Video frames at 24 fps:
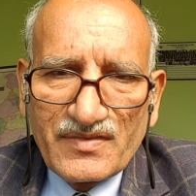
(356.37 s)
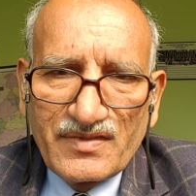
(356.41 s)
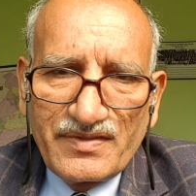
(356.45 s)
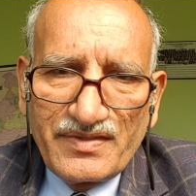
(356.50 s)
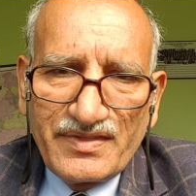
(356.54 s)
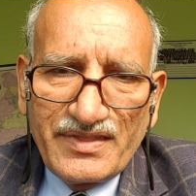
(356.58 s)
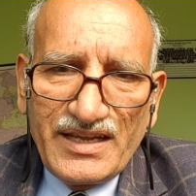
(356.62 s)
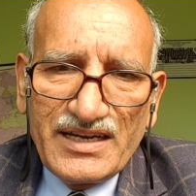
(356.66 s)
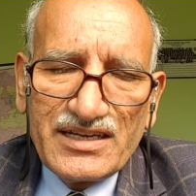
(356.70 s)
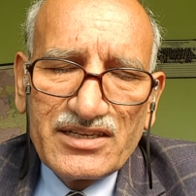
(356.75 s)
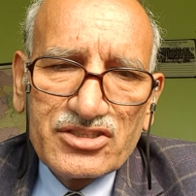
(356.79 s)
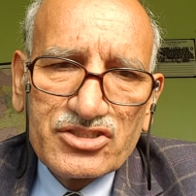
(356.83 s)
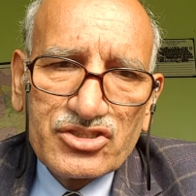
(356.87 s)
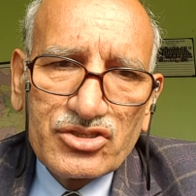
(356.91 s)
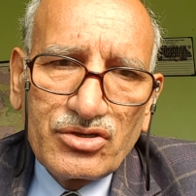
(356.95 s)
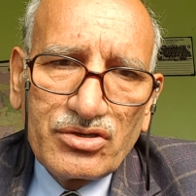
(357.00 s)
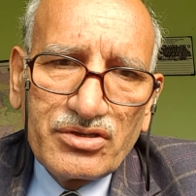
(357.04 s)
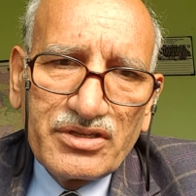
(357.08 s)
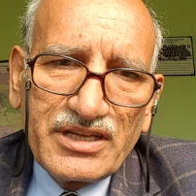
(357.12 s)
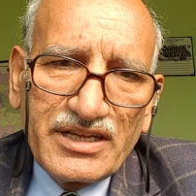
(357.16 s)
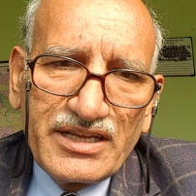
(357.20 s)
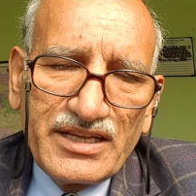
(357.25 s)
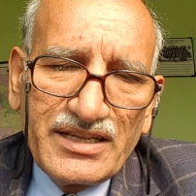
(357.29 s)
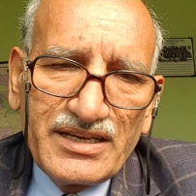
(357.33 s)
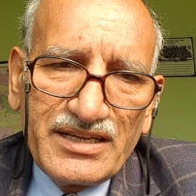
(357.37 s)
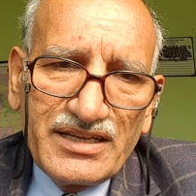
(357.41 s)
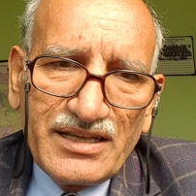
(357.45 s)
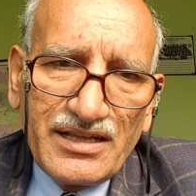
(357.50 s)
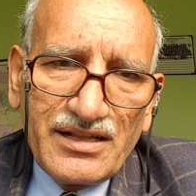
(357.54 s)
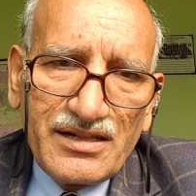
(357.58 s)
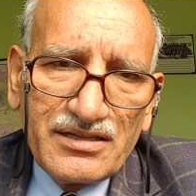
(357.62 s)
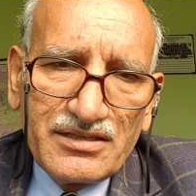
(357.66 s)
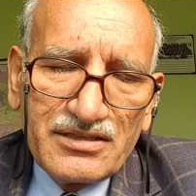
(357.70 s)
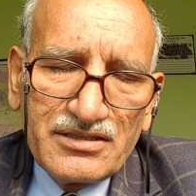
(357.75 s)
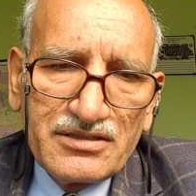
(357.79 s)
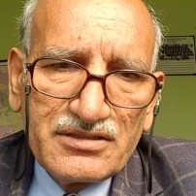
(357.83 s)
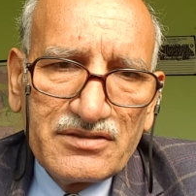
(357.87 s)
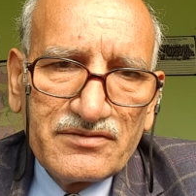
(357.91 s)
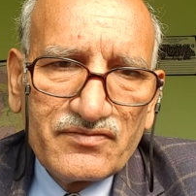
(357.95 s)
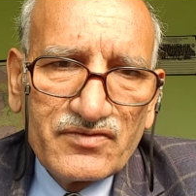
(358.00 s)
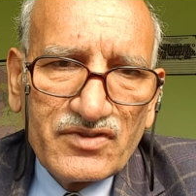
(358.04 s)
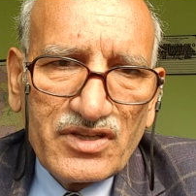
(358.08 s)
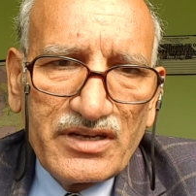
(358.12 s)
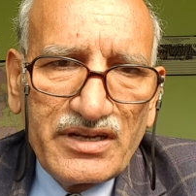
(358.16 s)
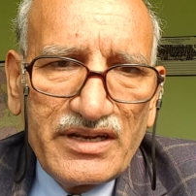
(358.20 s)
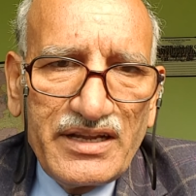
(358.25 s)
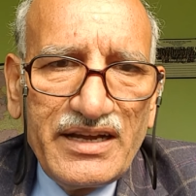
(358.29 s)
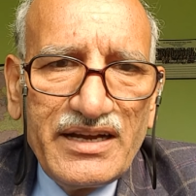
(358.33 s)
Net sown area,
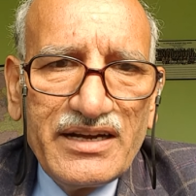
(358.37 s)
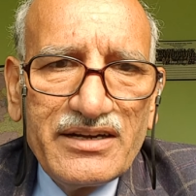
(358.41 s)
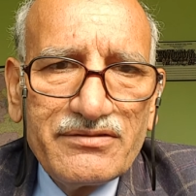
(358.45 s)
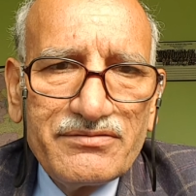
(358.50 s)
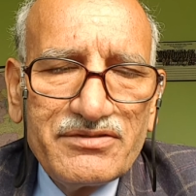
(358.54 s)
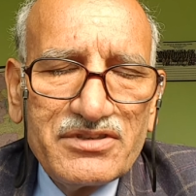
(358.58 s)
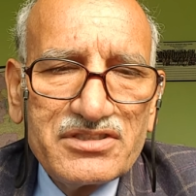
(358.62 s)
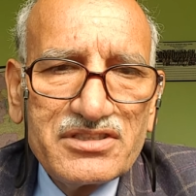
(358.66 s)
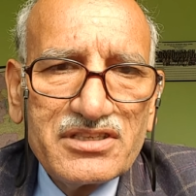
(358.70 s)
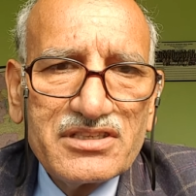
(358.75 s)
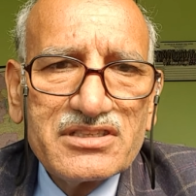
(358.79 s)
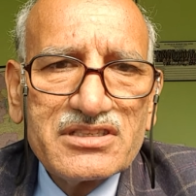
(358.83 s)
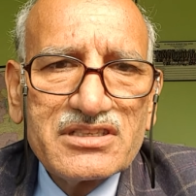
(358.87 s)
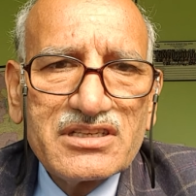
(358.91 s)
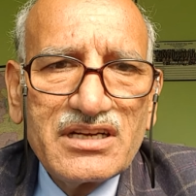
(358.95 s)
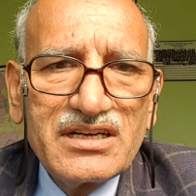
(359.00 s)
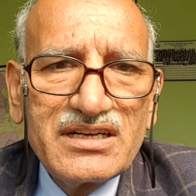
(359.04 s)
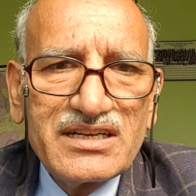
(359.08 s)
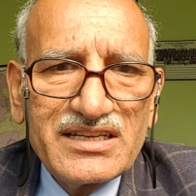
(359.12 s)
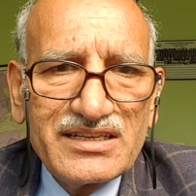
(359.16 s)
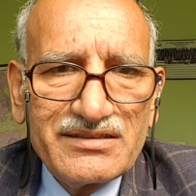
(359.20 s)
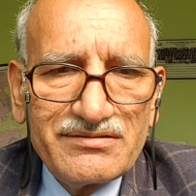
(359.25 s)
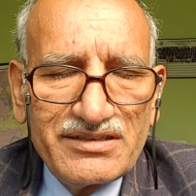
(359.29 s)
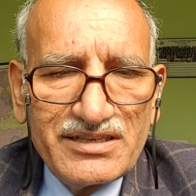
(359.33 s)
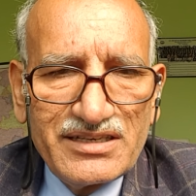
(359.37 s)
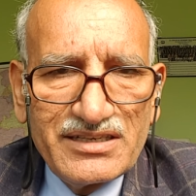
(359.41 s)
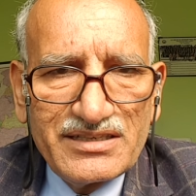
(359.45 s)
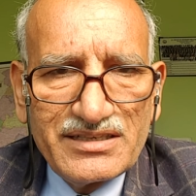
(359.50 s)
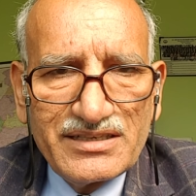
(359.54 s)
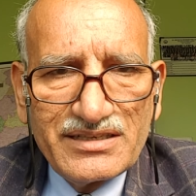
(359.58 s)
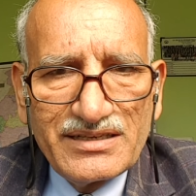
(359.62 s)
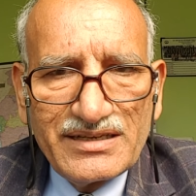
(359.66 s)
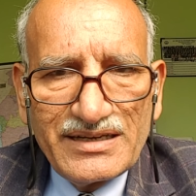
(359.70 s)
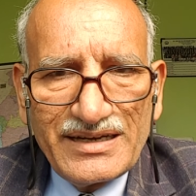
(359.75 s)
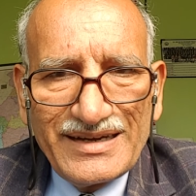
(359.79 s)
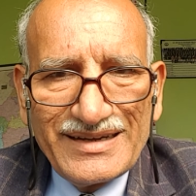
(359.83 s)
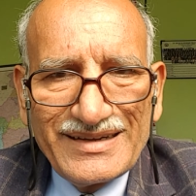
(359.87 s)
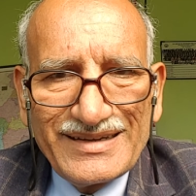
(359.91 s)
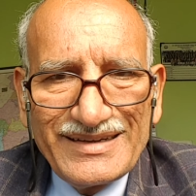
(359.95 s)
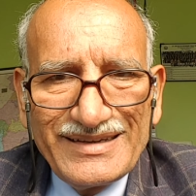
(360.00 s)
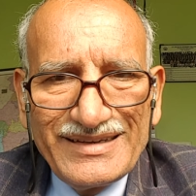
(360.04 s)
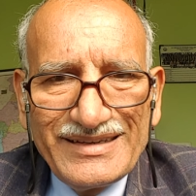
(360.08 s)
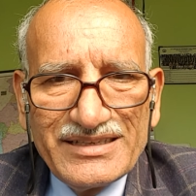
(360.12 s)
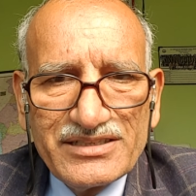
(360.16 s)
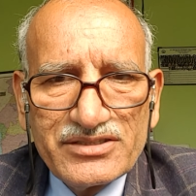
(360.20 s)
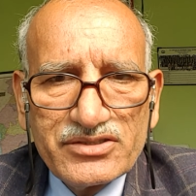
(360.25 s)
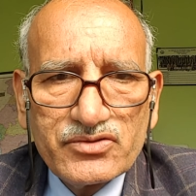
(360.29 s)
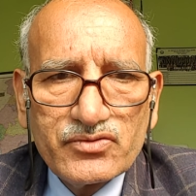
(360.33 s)
the land which is cultivated at
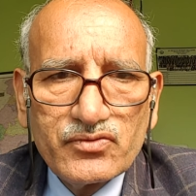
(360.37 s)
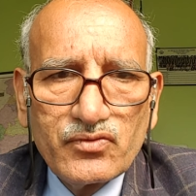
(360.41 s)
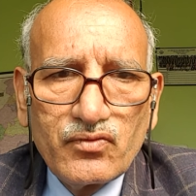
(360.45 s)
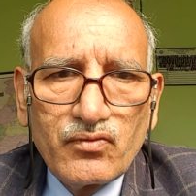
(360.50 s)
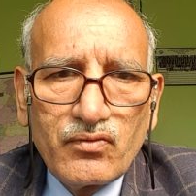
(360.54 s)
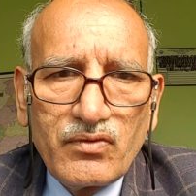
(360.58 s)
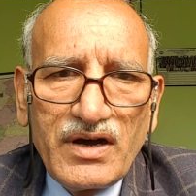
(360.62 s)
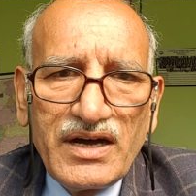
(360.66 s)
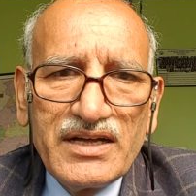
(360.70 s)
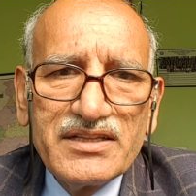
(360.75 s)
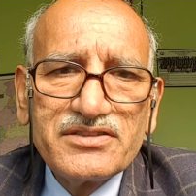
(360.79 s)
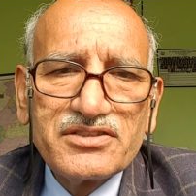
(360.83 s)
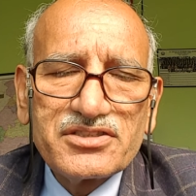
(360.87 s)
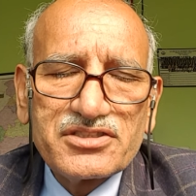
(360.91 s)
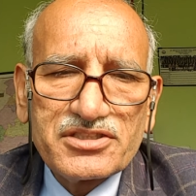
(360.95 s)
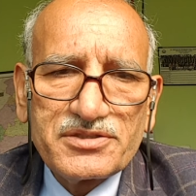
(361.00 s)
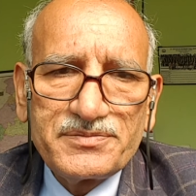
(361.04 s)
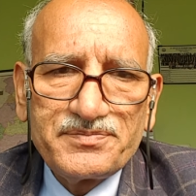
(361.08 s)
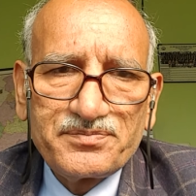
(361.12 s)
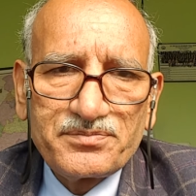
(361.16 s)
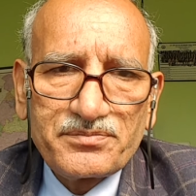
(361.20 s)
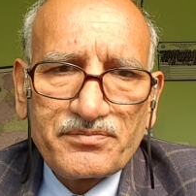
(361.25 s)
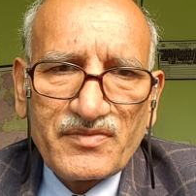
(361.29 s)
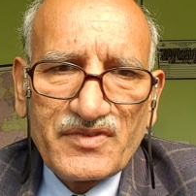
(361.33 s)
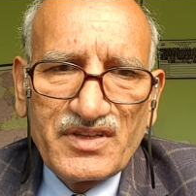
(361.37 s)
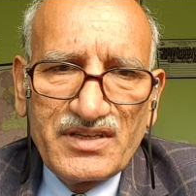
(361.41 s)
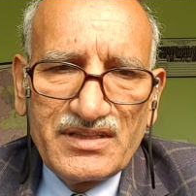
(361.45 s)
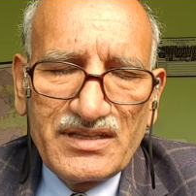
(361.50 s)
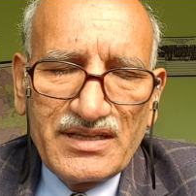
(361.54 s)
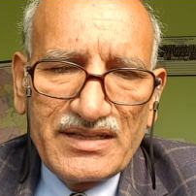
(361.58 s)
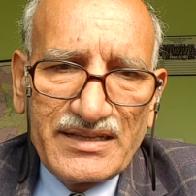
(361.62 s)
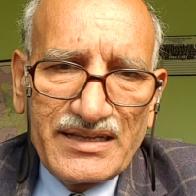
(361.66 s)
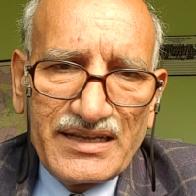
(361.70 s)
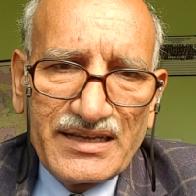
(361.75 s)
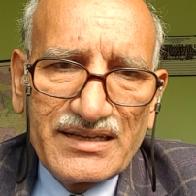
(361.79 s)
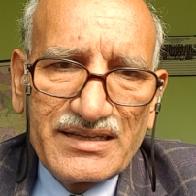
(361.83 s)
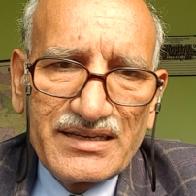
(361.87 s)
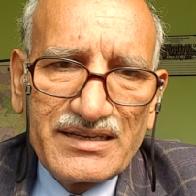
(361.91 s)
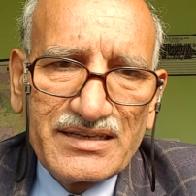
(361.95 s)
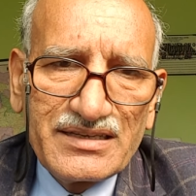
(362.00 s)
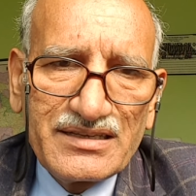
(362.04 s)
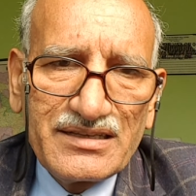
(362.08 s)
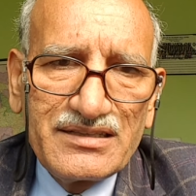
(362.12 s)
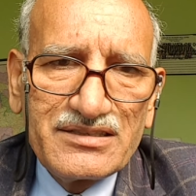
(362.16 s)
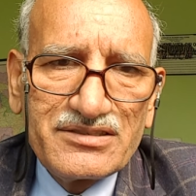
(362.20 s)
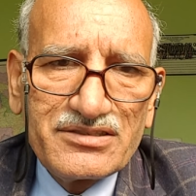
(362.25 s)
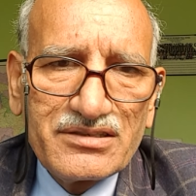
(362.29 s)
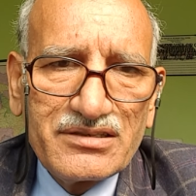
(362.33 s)
least once in an
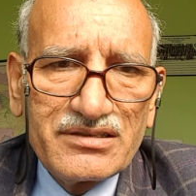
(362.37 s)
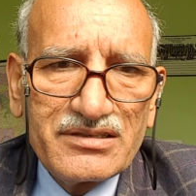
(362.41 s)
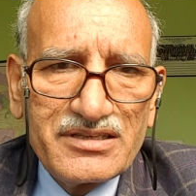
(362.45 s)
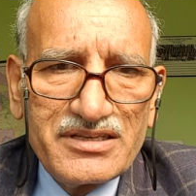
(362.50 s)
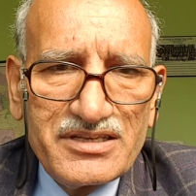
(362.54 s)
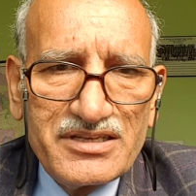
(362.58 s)
agricultural